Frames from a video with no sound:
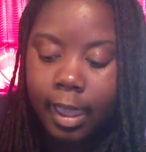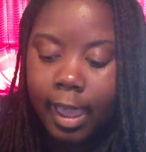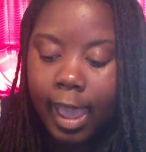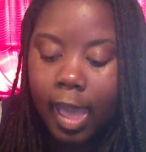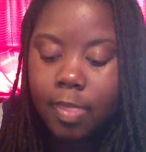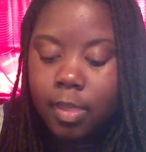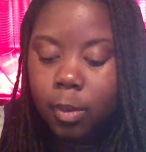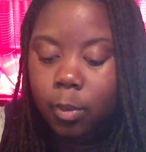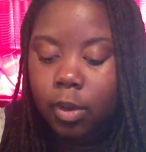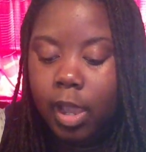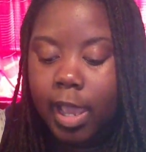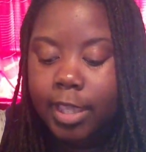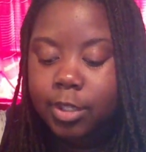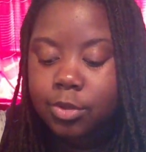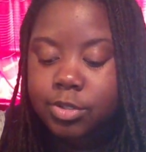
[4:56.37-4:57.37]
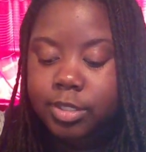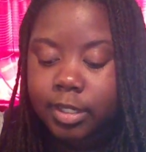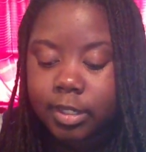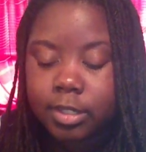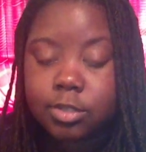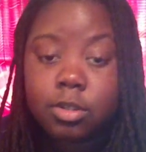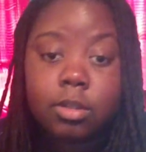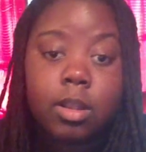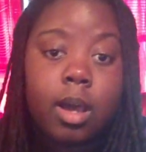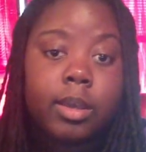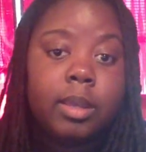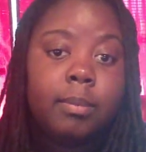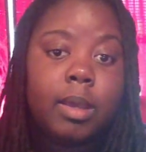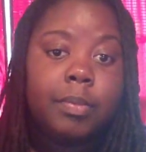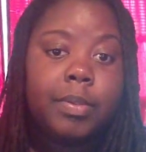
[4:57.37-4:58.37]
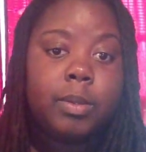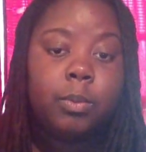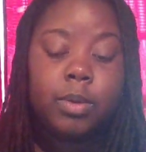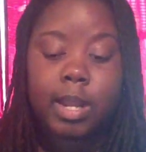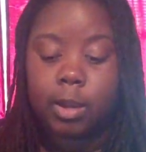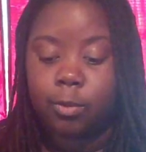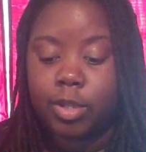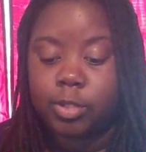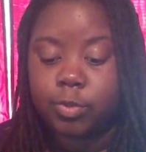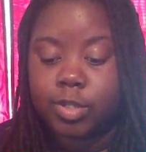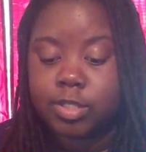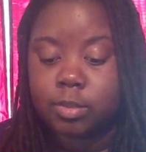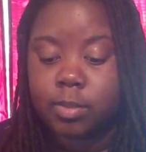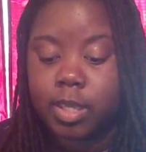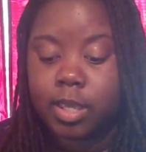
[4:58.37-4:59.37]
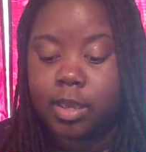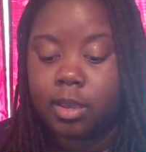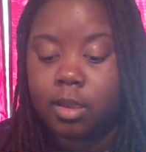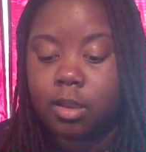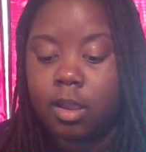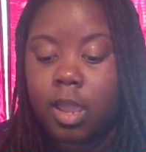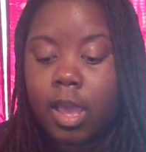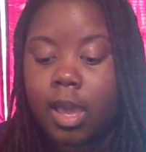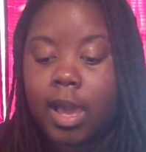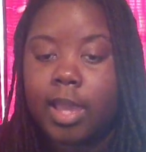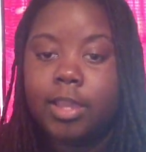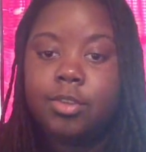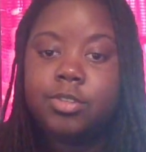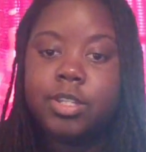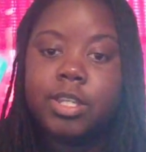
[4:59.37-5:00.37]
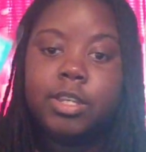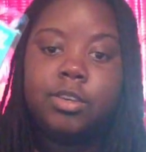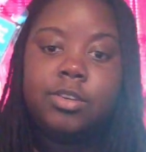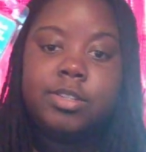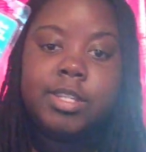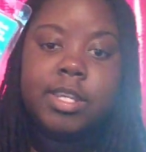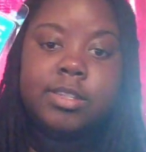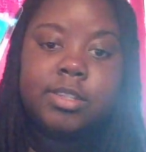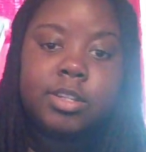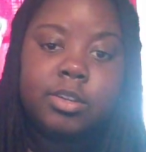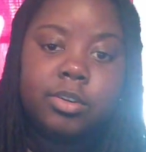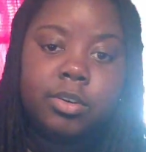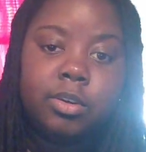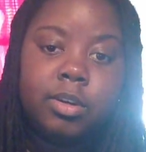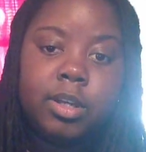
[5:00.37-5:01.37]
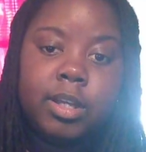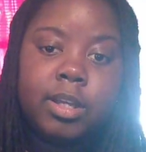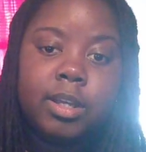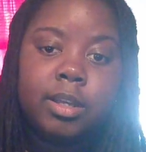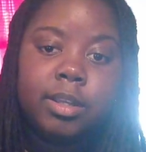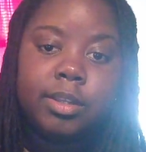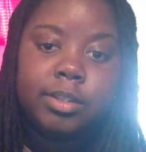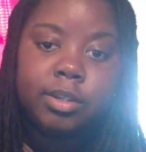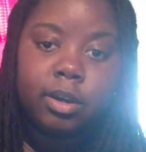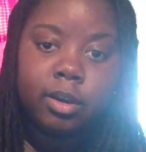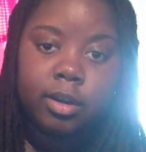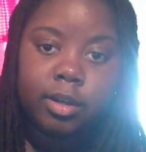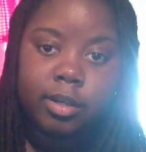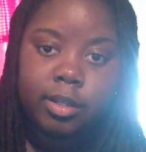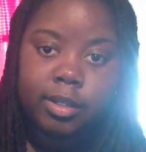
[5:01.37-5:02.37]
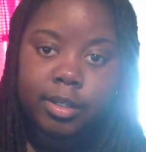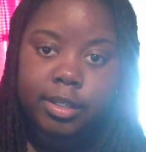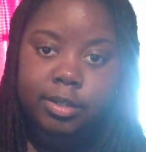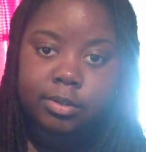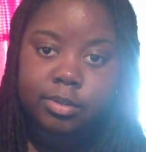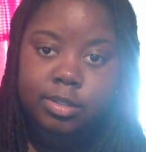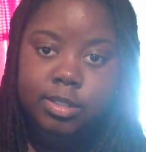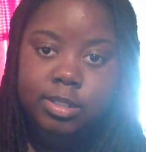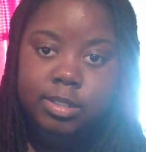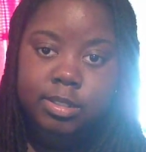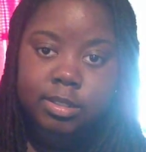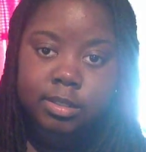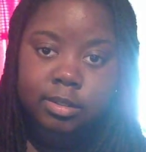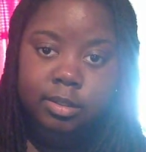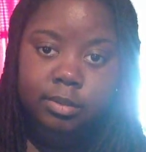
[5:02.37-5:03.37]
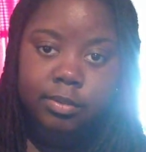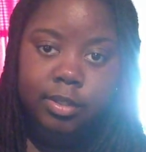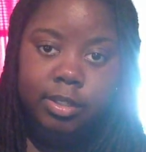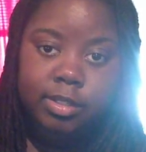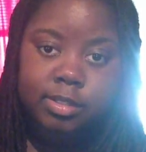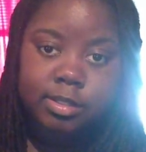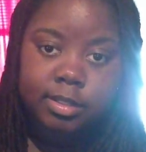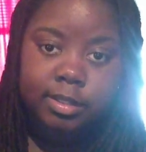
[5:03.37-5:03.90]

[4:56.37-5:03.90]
And then I use the interlocking method when I retwist my hair. I usually use these little yarn needles. I don't know if you can see.